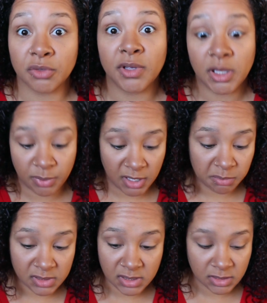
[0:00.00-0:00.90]
are really
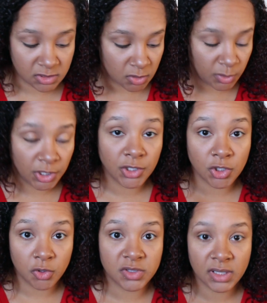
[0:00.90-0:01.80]
pigmented, so when you're
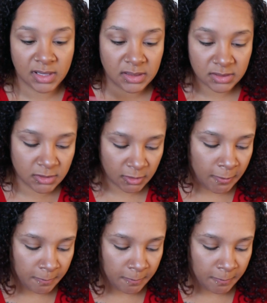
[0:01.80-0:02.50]
using this,